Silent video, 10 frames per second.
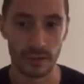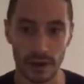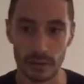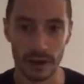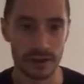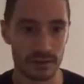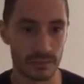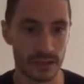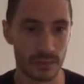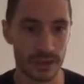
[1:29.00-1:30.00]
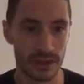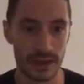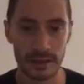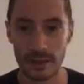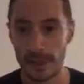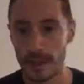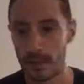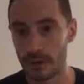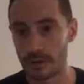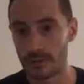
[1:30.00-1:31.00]
the way because I'm in the way there.
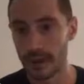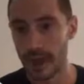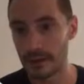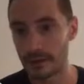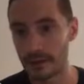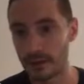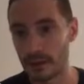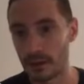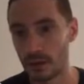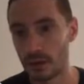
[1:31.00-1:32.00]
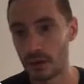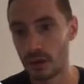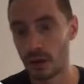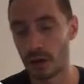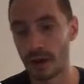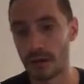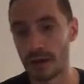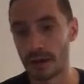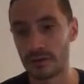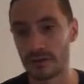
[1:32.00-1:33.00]
I'm going to select QR code.
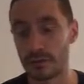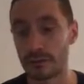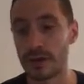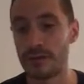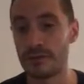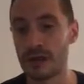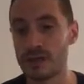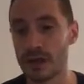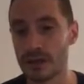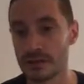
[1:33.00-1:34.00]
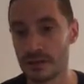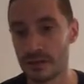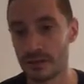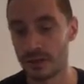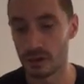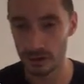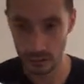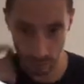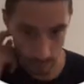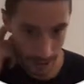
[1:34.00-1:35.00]
Now, this is a free feature, so even if you're
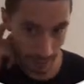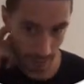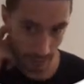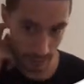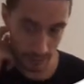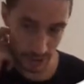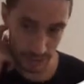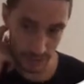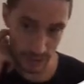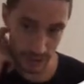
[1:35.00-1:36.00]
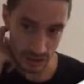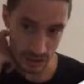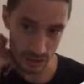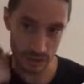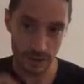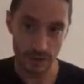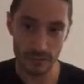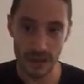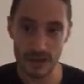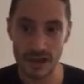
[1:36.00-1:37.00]
not paying for the premium feature of
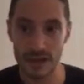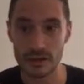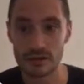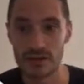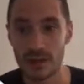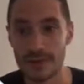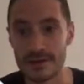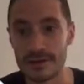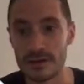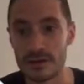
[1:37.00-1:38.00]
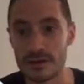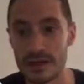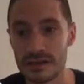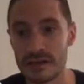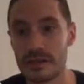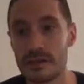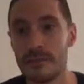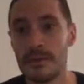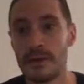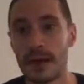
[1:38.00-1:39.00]
ManyChat, you can still absolutely use this
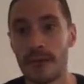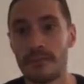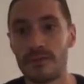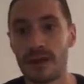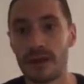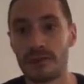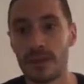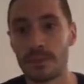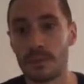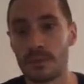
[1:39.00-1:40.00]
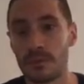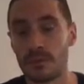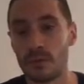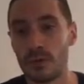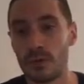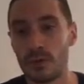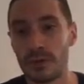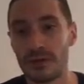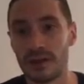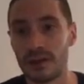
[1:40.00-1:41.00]
and set this up for your
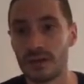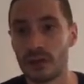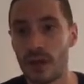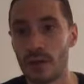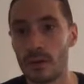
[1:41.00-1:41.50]
business. So